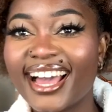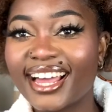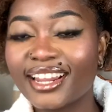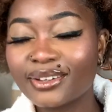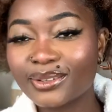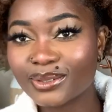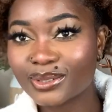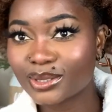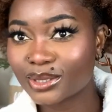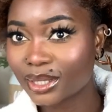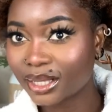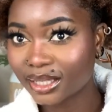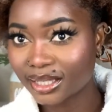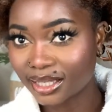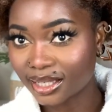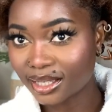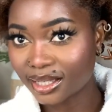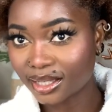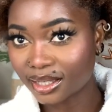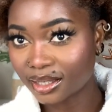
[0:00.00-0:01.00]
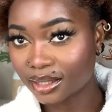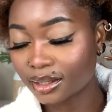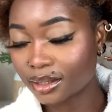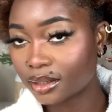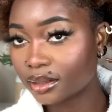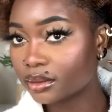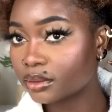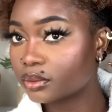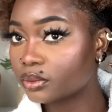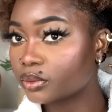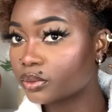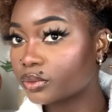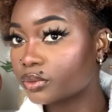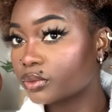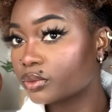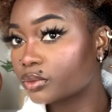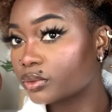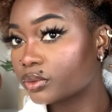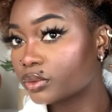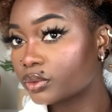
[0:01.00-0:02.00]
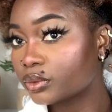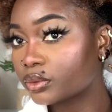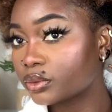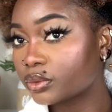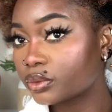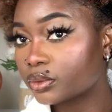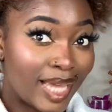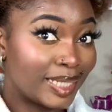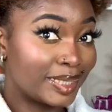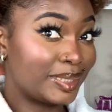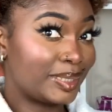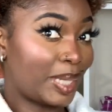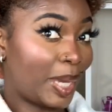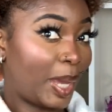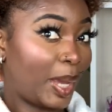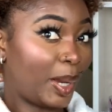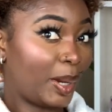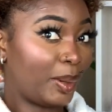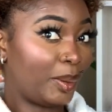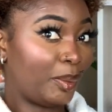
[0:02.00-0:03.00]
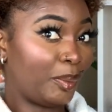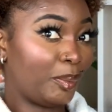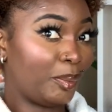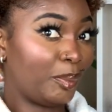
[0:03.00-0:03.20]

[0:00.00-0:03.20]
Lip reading: I look so good. Damn.